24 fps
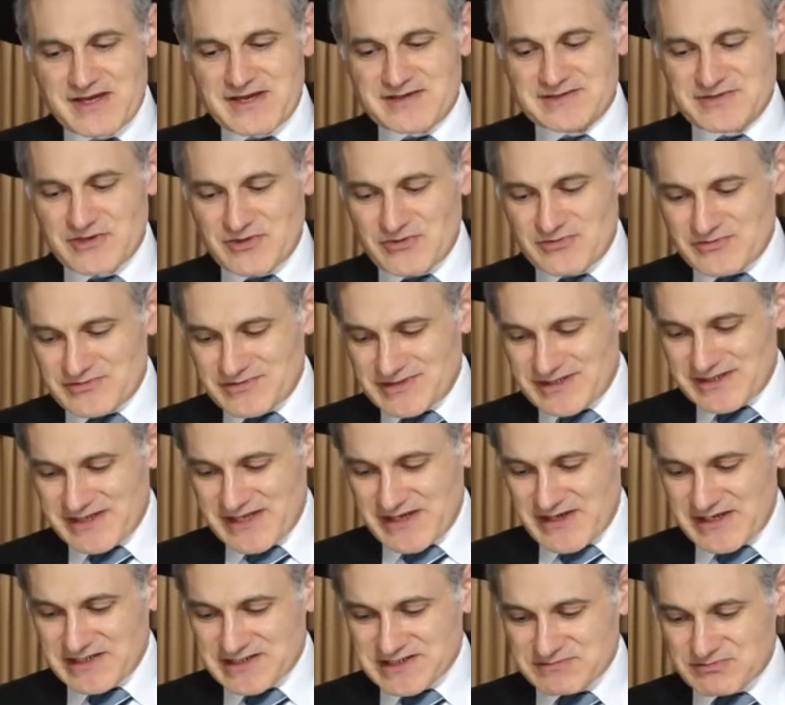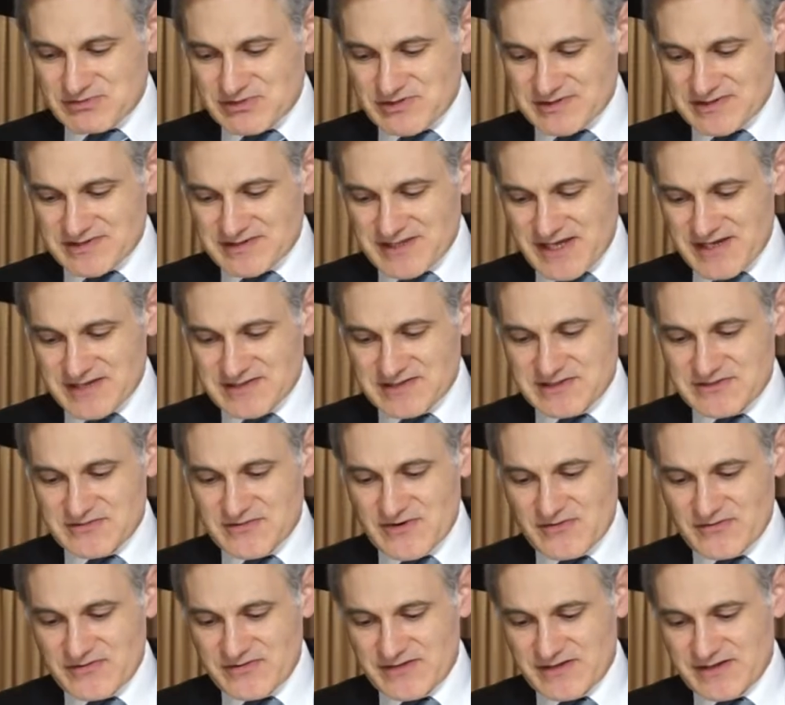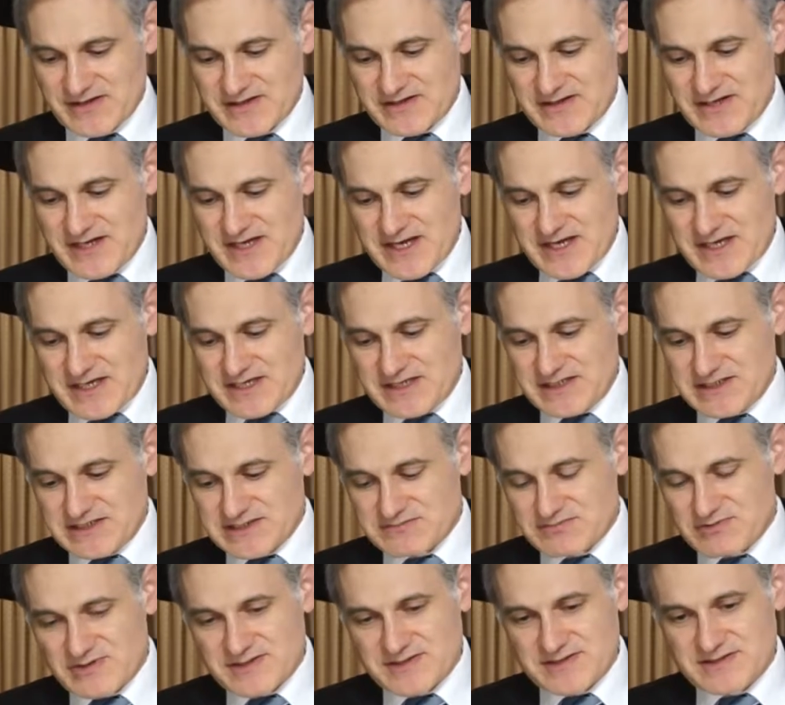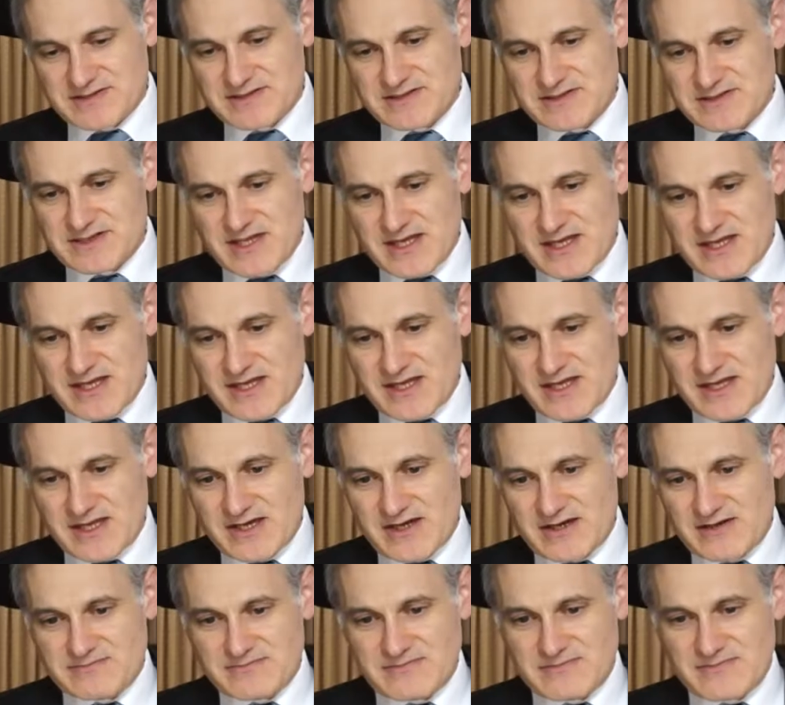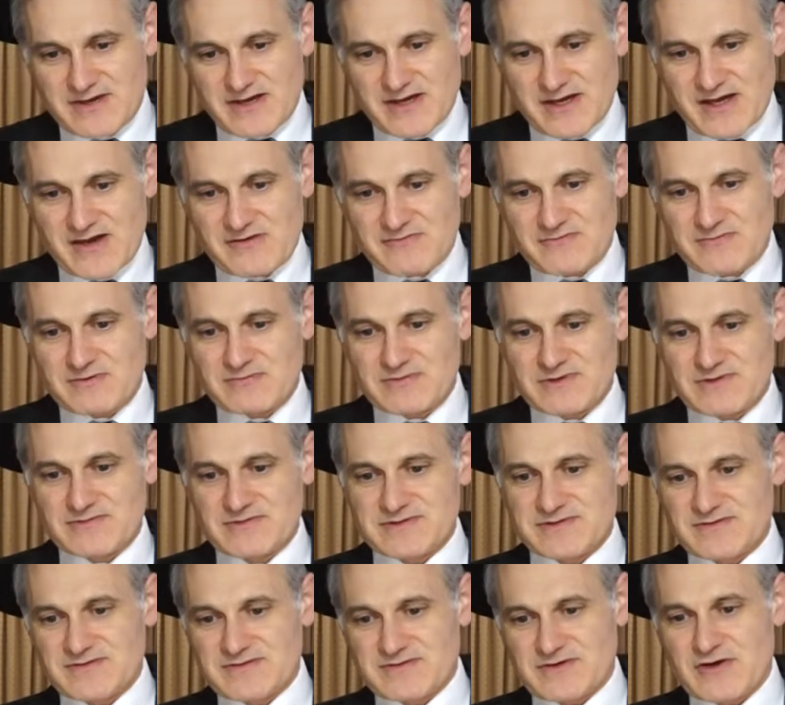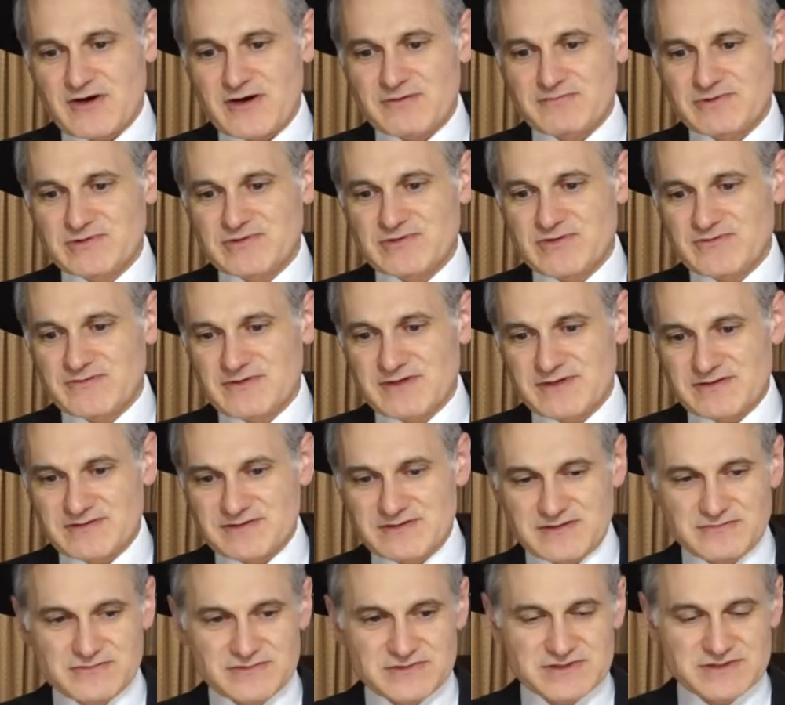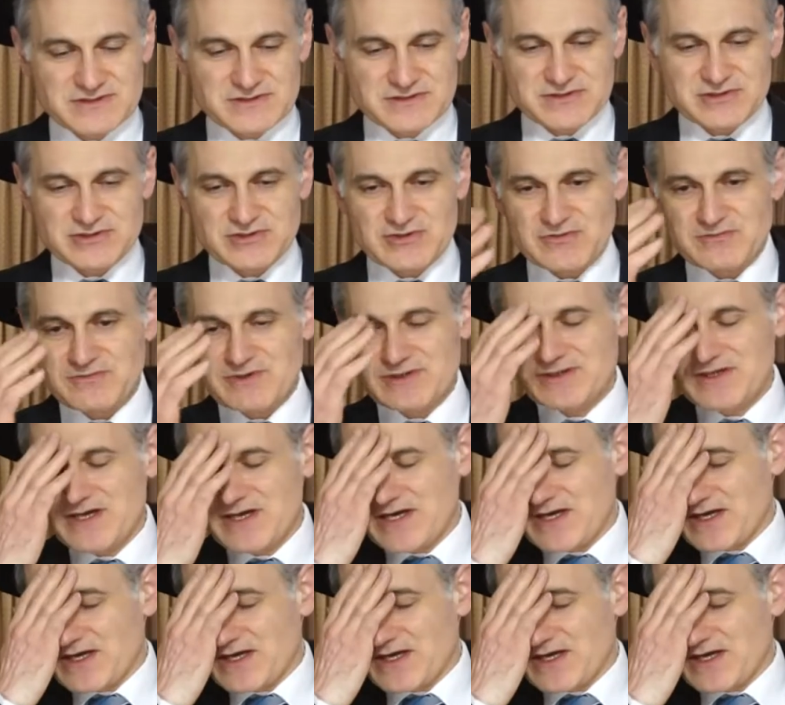So each person has their own thing. Each person, I remember there was a carpenter over here, his name was Sherman.